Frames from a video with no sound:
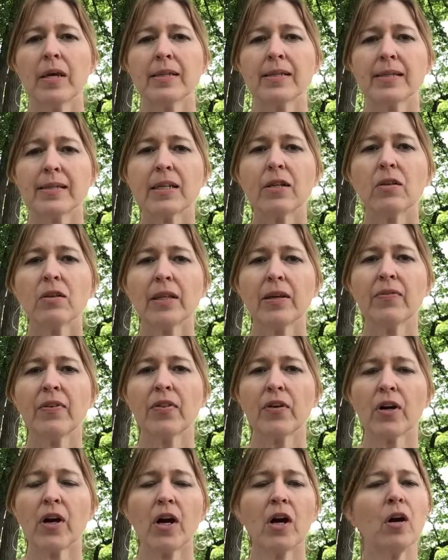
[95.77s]
still live
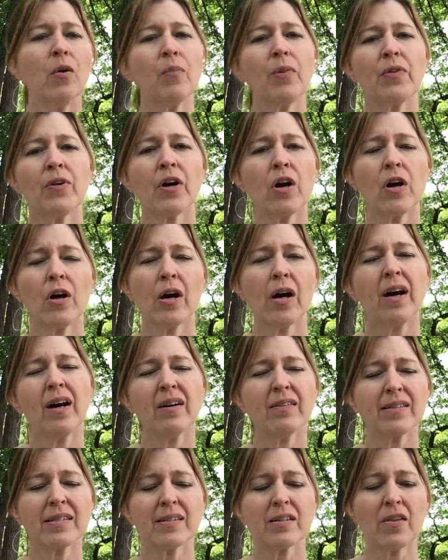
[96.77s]
in their home when their
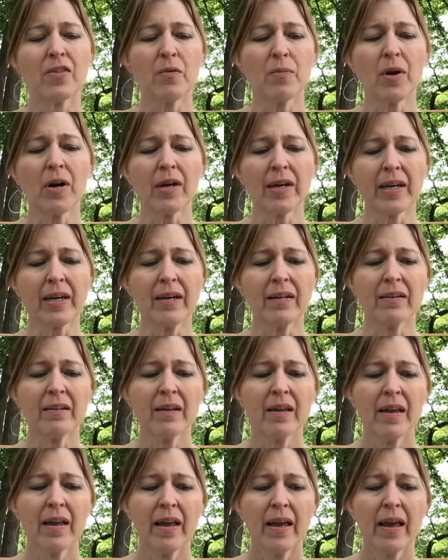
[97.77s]
house is on the market.
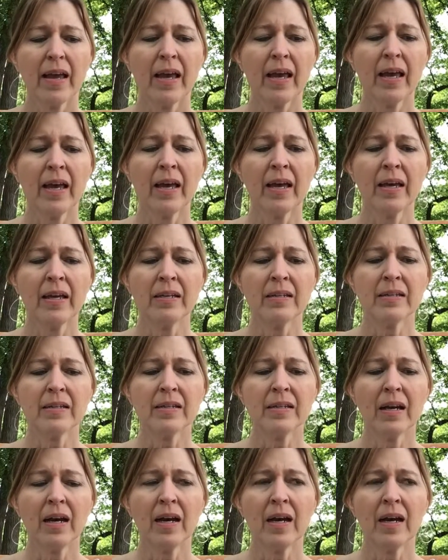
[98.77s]
And